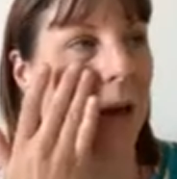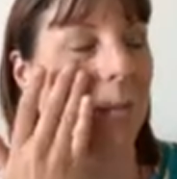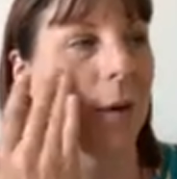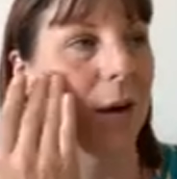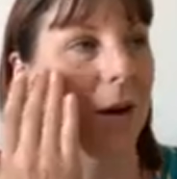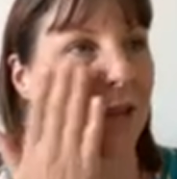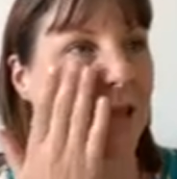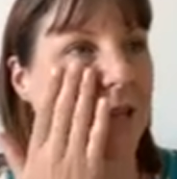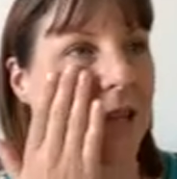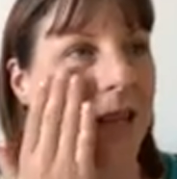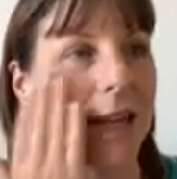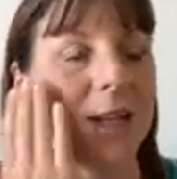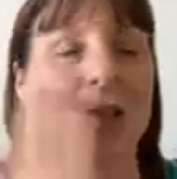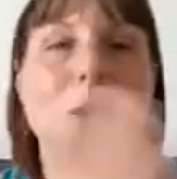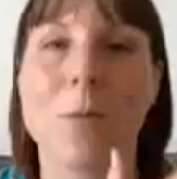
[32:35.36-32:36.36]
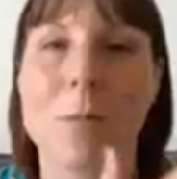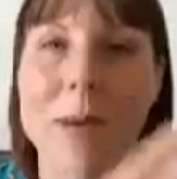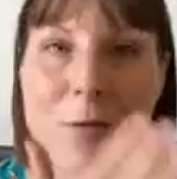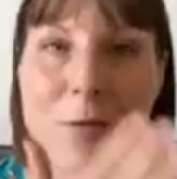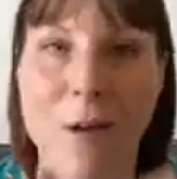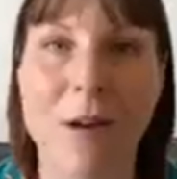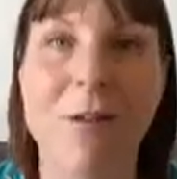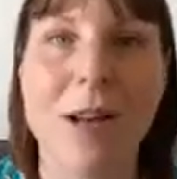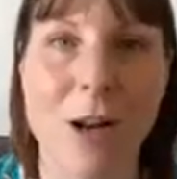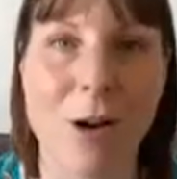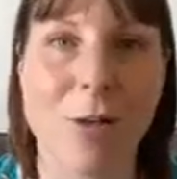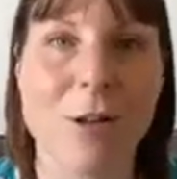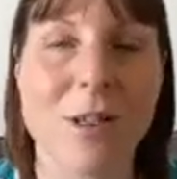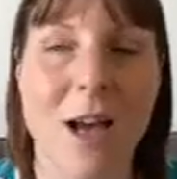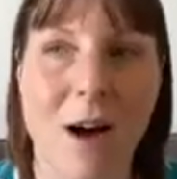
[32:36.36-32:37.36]
But it took me a very
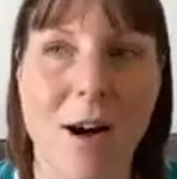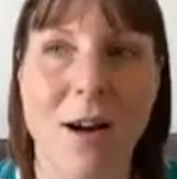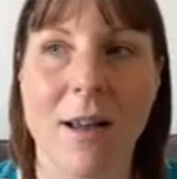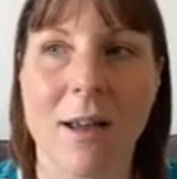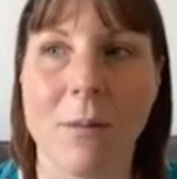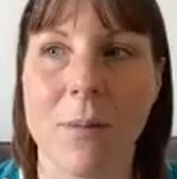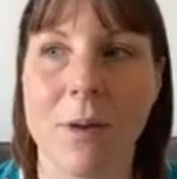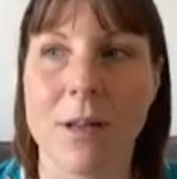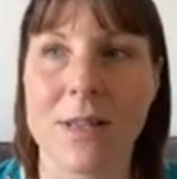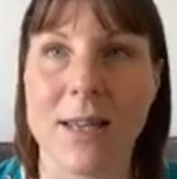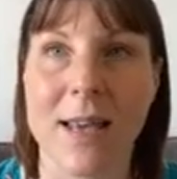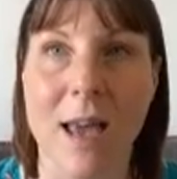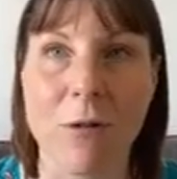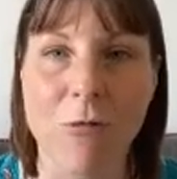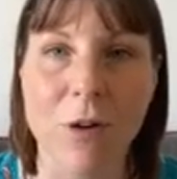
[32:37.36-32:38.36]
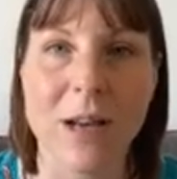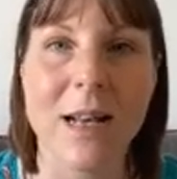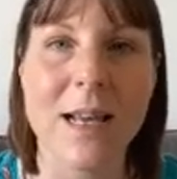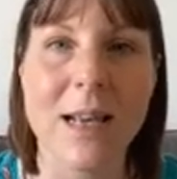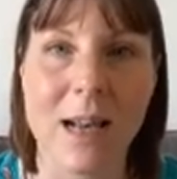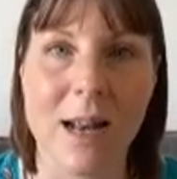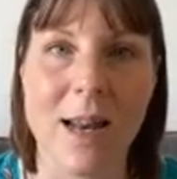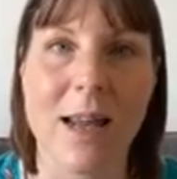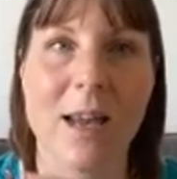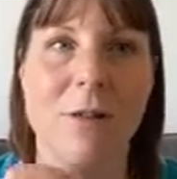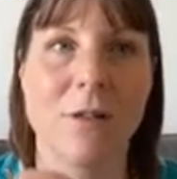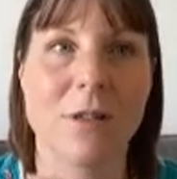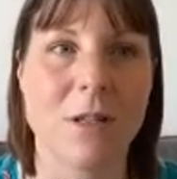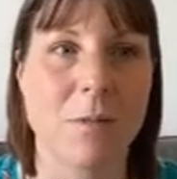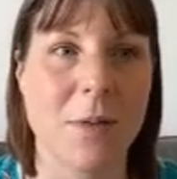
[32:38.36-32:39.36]
long time to get really clear
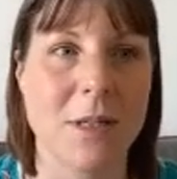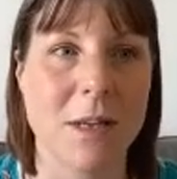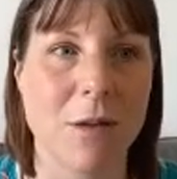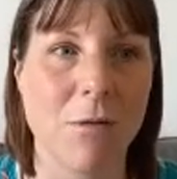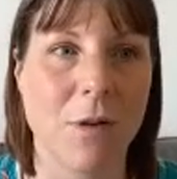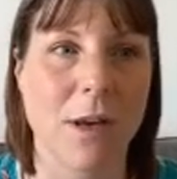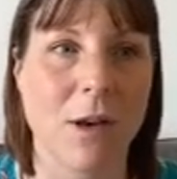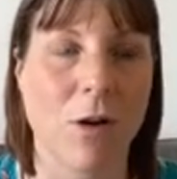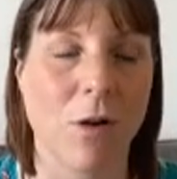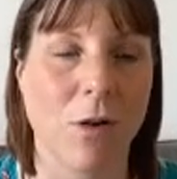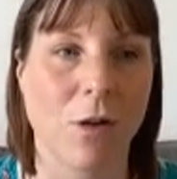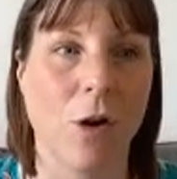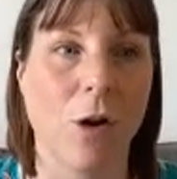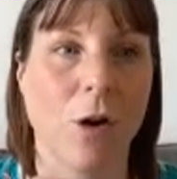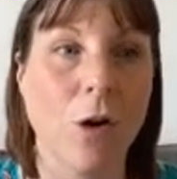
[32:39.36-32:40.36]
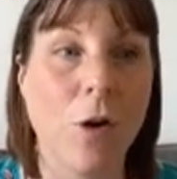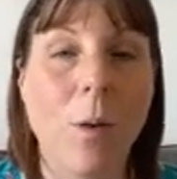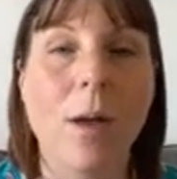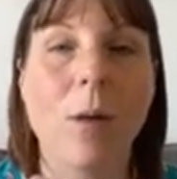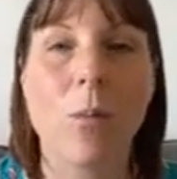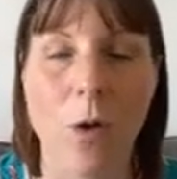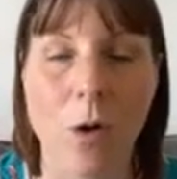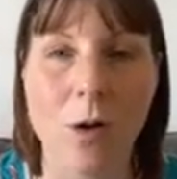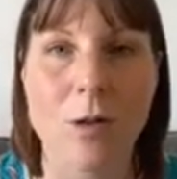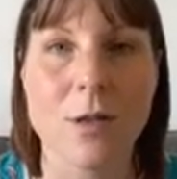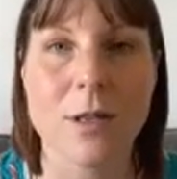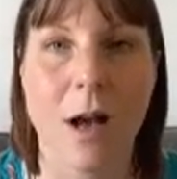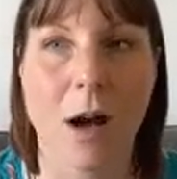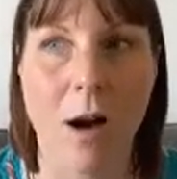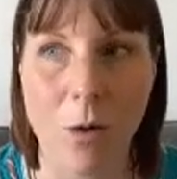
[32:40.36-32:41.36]
and specific on who it
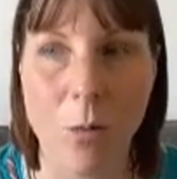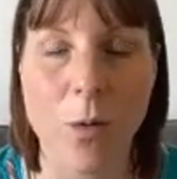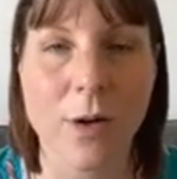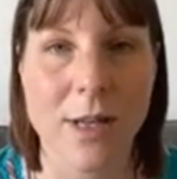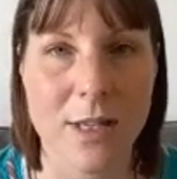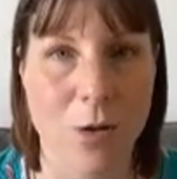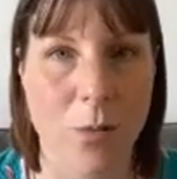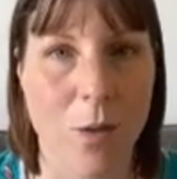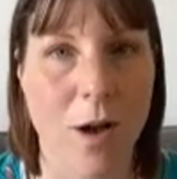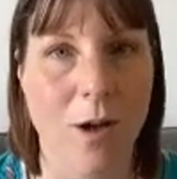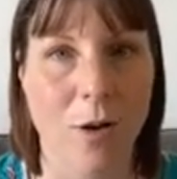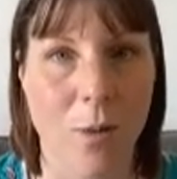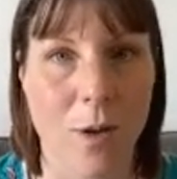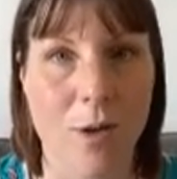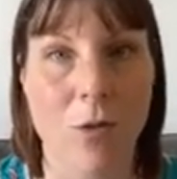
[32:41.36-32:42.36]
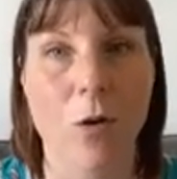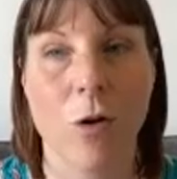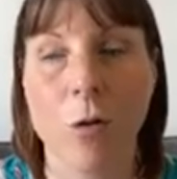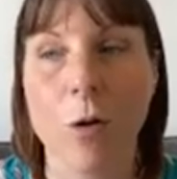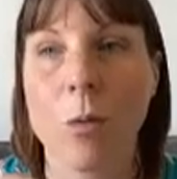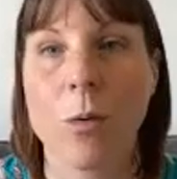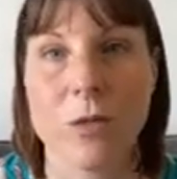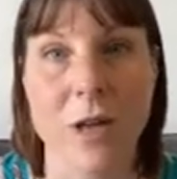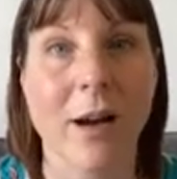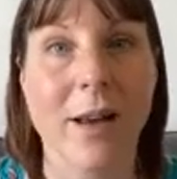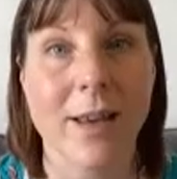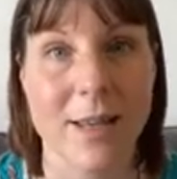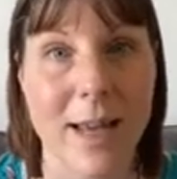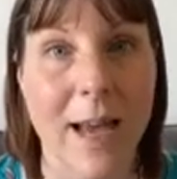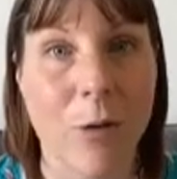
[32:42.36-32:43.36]
was I wanted to work with or who it was I
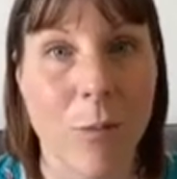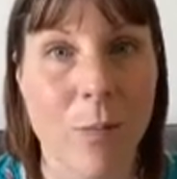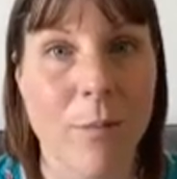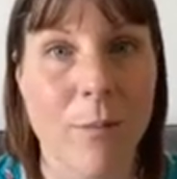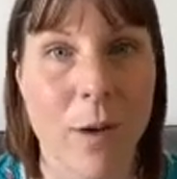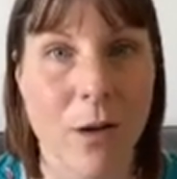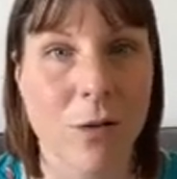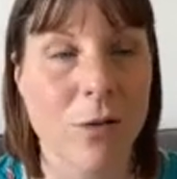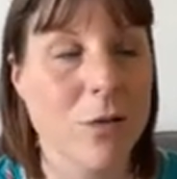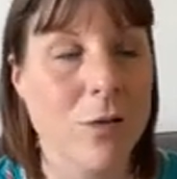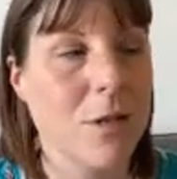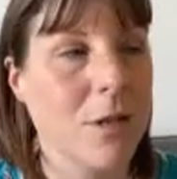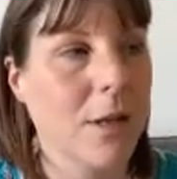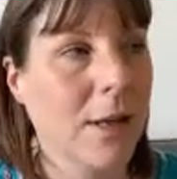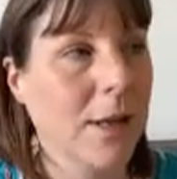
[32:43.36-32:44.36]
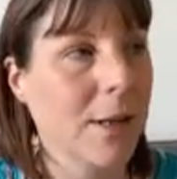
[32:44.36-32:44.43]
could help the most.